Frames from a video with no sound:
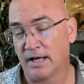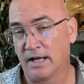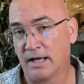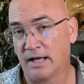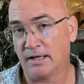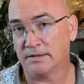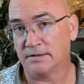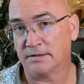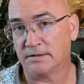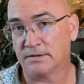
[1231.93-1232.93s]
And
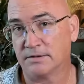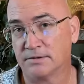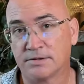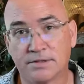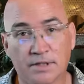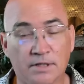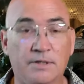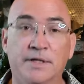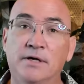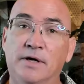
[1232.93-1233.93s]
to
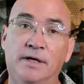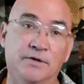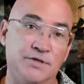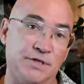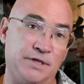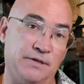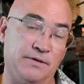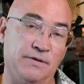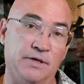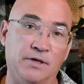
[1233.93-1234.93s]
clear energy,
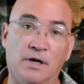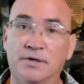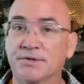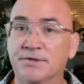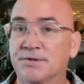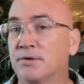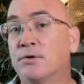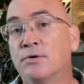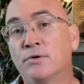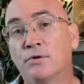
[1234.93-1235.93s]
there are
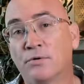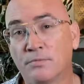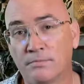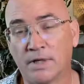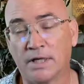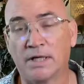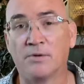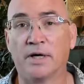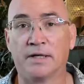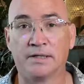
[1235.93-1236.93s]
so many
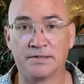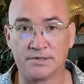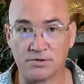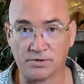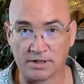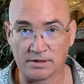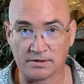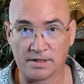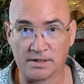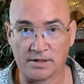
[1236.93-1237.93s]
ways you can
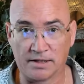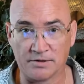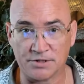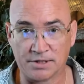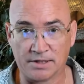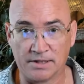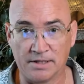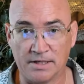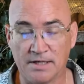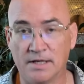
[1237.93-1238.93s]
clear energy.
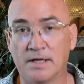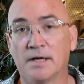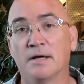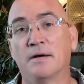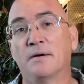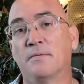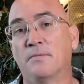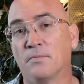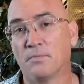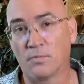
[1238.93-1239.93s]

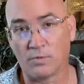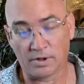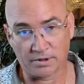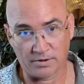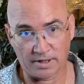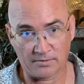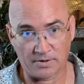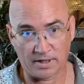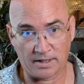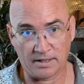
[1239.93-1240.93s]
One great
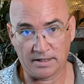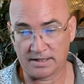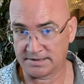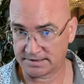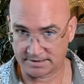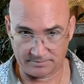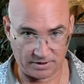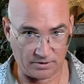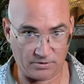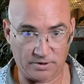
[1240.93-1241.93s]
way is to simply
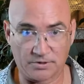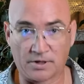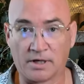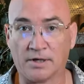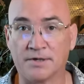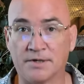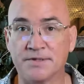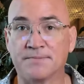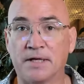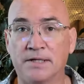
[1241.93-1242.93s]
go into the heart
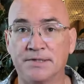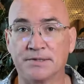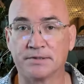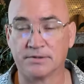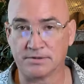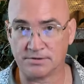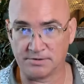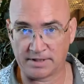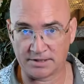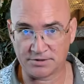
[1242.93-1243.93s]
space, doing
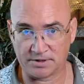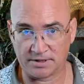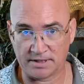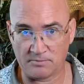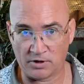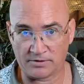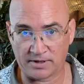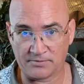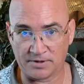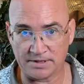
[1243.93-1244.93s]
that Trinity breath
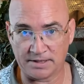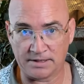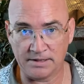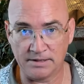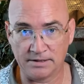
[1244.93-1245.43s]
that we did.